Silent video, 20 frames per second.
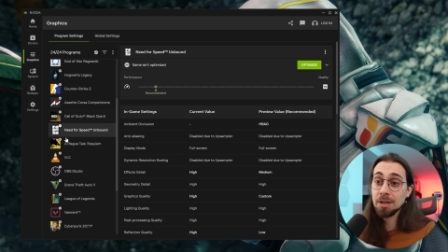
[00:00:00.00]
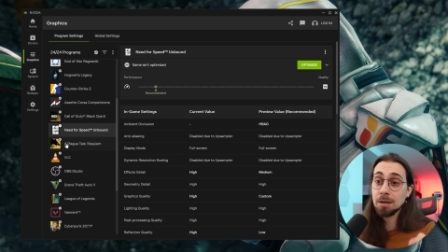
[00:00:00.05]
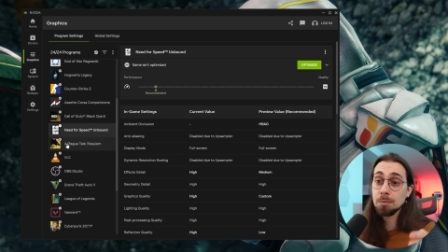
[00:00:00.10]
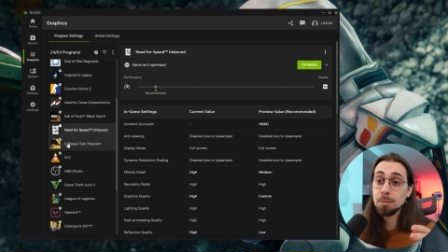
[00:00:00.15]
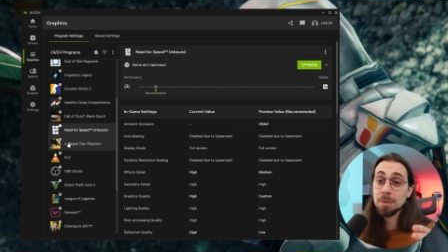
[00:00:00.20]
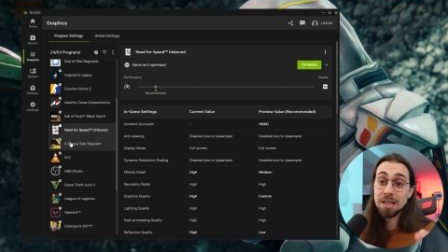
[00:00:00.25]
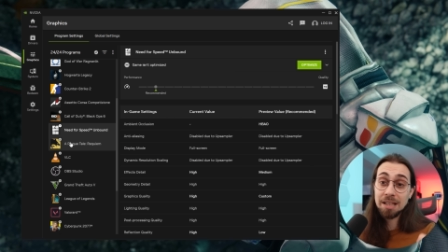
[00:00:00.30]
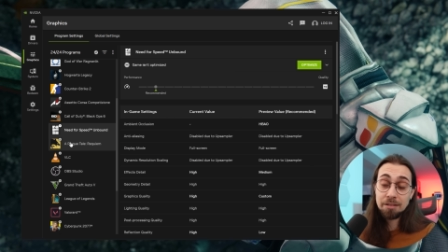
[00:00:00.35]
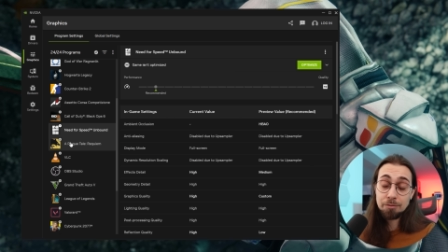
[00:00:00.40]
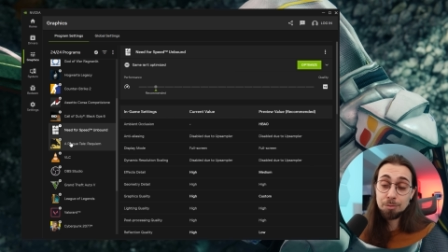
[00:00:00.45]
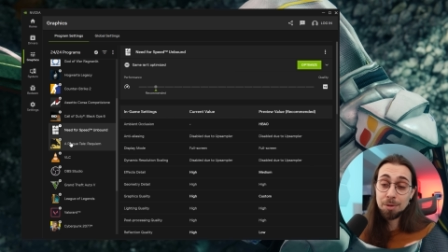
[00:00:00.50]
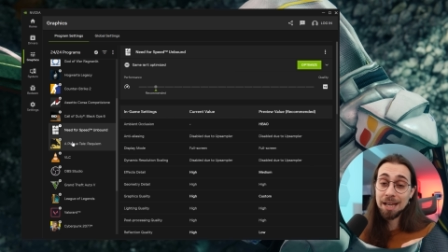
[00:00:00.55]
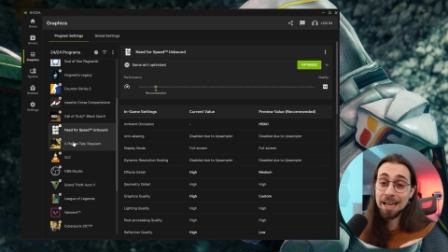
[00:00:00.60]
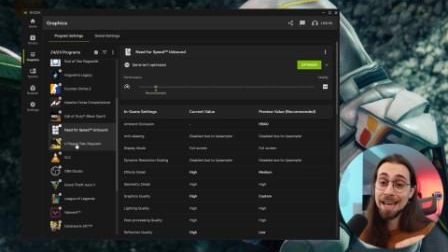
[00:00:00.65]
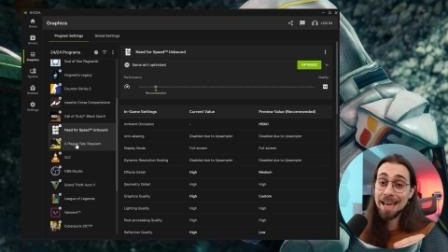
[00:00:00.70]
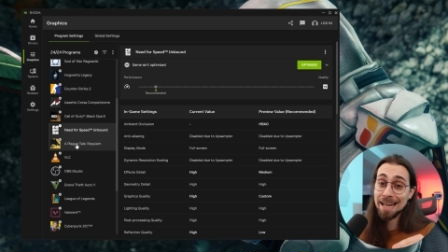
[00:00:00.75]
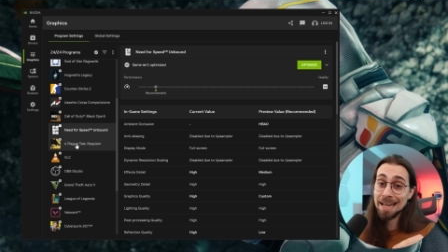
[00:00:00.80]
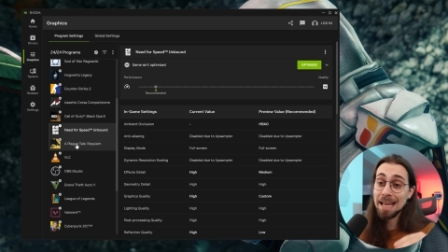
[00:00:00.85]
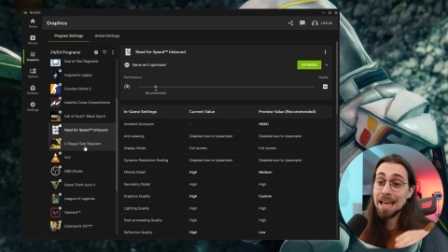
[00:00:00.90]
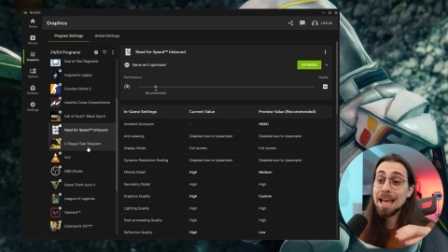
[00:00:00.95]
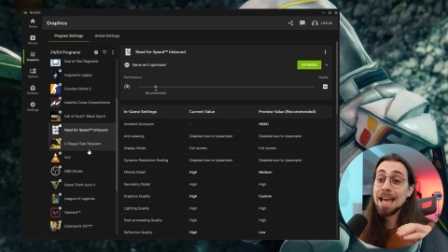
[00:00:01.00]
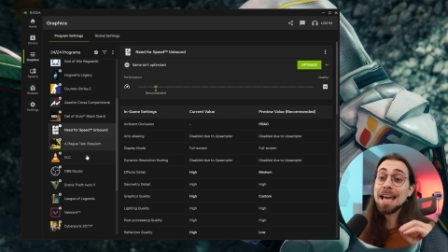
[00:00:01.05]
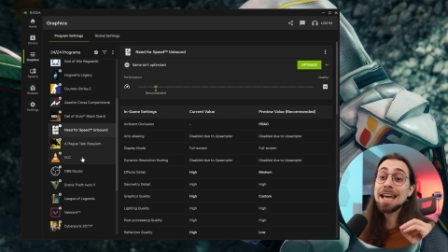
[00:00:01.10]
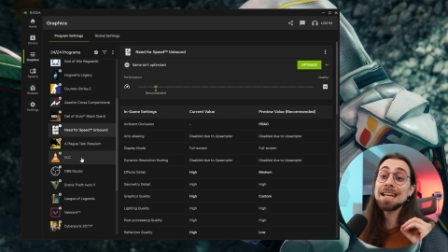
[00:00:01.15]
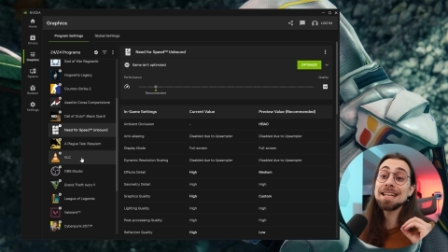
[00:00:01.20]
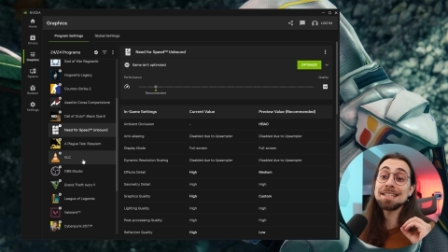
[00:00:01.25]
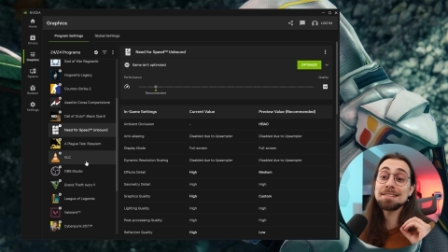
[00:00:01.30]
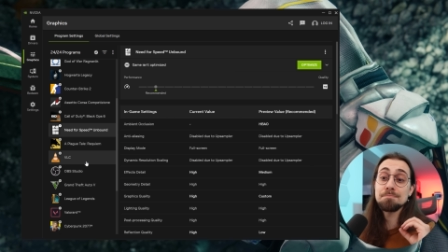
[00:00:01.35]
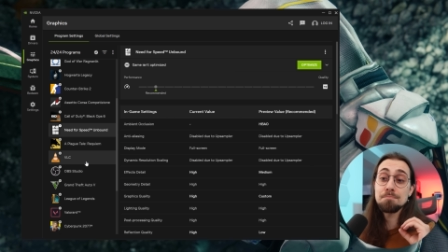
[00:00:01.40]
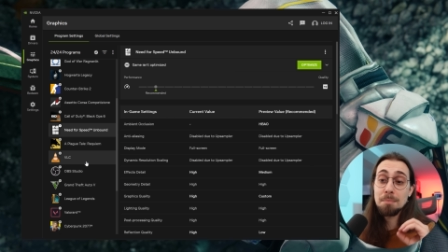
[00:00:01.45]
and believe me, again, it
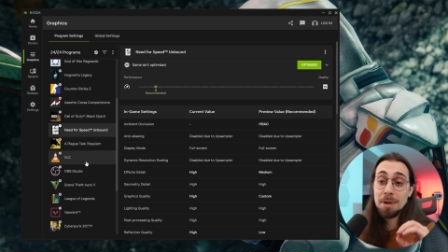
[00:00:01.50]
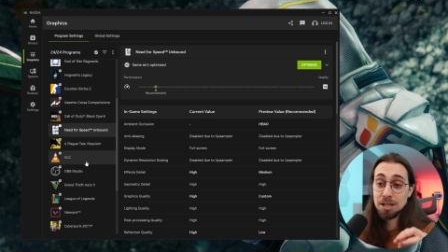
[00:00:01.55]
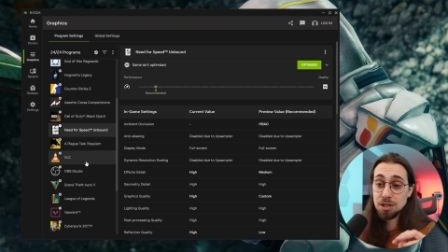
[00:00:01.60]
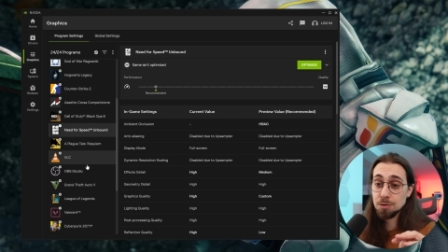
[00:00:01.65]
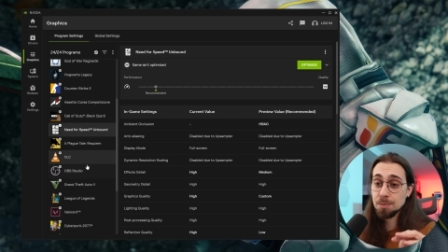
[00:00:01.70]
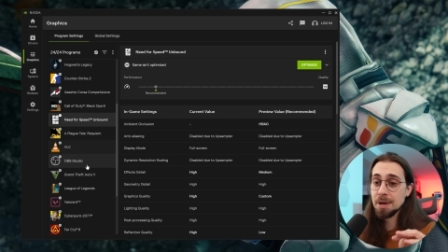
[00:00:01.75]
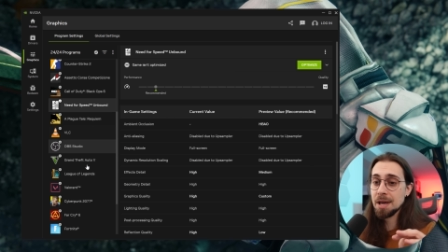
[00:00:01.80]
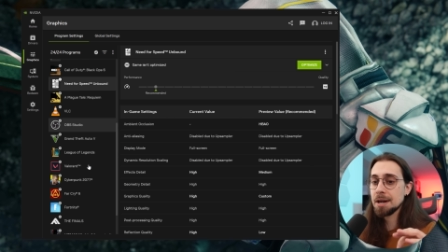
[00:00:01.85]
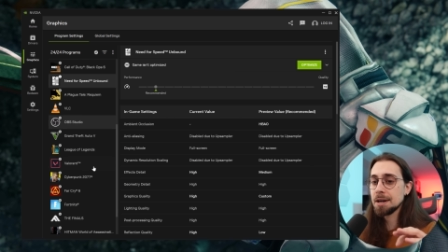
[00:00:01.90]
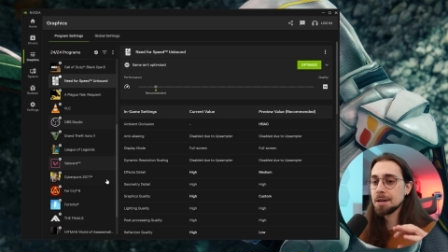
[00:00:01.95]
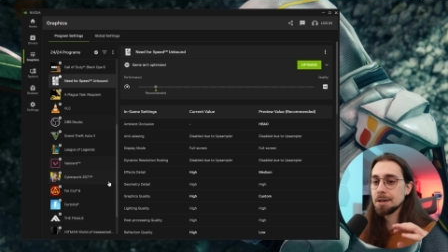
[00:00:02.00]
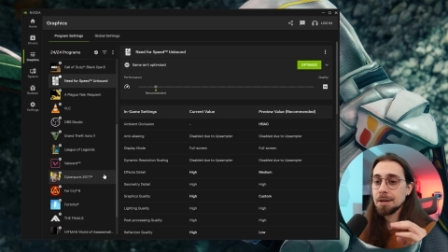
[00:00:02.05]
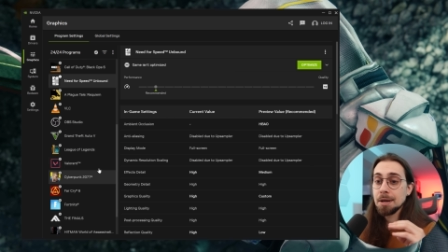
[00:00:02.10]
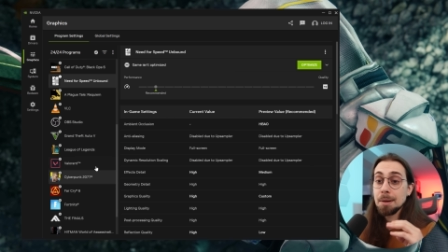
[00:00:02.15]
is much better,